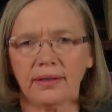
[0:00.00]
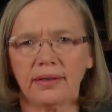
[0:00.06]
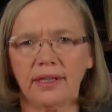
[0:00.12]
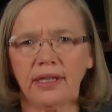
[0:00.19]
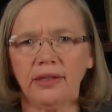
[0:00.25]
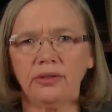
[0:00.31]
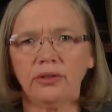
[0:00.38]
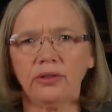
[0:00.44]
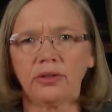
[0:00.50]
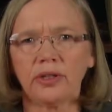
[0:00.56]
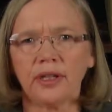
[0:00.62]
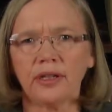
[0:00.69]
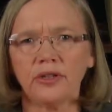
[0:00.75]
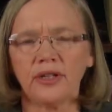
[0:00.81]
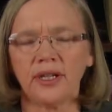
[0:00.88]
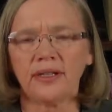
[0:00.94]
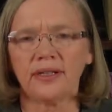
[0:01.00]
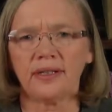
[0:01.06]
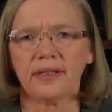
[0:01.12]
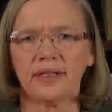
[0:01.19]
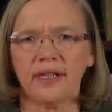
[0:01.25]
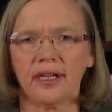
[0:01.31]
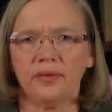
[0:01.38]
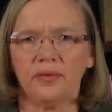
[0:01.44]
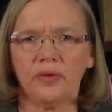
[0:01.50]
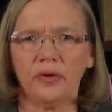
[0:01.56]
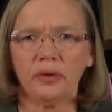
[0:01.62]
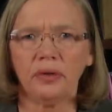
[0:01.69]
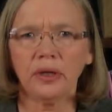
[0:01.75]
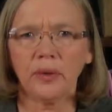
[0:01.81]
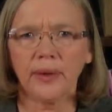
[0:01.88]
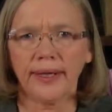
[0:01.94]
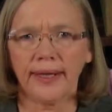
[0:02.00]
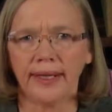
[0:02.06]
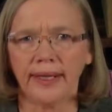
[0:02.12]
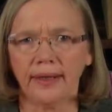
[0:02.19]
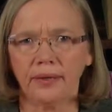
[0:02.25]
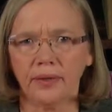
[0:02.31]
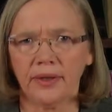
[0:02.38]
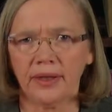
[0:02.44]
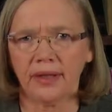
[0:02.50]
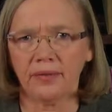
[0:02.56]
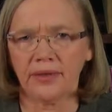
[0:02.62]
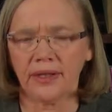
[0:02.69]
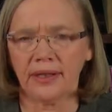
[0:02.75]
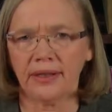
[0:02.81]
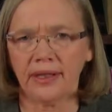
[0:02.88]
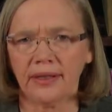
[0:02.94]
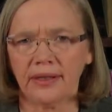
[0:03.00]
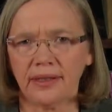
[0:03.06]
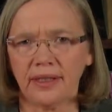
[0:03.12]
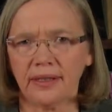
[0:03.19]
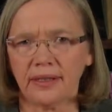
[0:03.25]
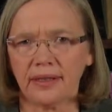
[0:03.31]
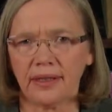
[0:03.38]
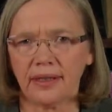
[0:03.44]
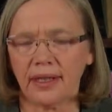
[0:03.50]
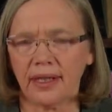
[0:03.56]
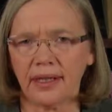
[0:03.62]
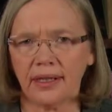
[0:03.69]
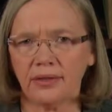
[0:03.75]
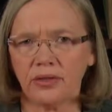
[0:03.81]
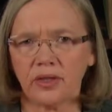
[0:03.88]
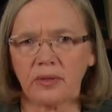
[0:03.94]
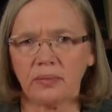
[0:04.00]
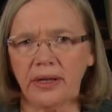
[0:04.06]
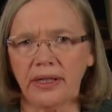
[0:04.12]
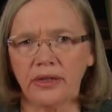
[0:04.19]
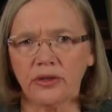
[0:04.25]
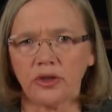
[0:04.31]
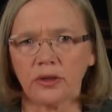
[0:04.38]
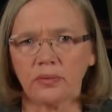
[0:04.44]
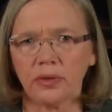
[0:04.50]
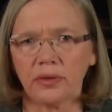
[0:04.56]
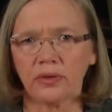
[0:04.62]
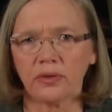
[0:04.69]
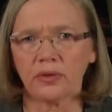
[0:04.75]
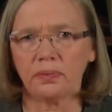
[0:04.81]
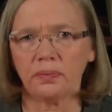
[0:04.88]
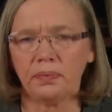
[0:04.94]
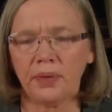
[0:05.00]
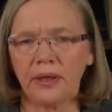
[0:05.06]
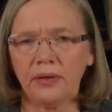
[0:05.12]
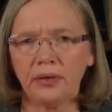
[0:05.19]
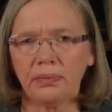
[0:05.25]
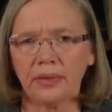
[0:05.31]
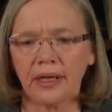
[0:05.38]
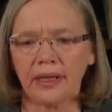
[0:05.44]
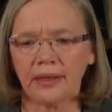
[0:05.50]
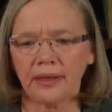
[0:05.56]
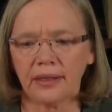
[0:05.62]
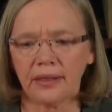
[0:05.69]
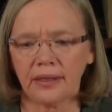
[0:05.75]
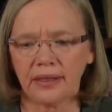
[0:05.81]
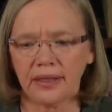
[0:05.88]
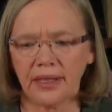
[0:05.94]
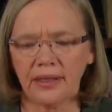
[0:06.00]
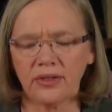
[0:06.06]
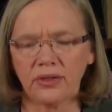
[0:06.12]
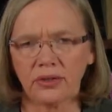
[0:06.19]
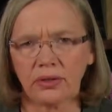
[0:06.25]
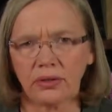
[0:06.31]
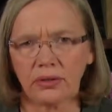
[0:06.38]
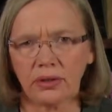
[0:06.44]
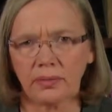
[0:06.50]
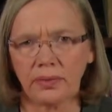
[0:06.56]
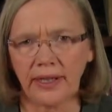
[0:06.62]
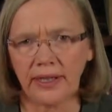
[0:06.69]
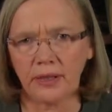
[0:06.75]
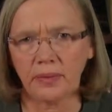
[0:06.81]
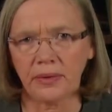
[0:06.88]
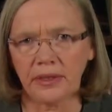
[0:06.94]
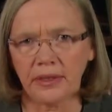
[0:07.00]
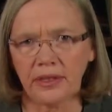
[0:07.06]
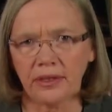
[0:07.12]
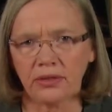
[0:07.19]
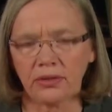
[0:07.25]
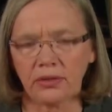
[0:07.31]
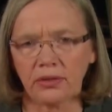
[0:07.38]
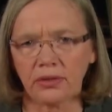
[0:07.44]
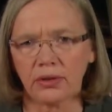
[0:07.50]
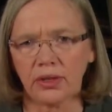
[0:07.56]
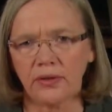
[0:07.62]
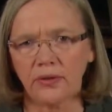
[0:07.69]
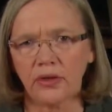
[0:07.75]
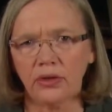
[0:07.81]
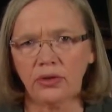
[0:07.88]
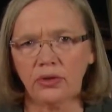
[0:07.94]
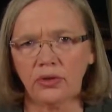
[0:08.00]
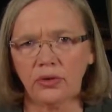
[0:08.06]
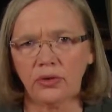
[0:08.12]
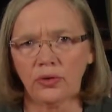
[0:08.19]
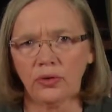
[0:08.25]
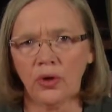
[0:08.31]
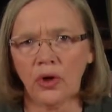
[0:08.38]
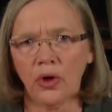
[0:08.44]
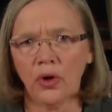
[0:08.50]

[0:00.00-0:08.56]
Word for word: then you're going to ascertain very quickly when they've done that test that they can just manage it, because bear in mind that the tests on the placement tests are giving you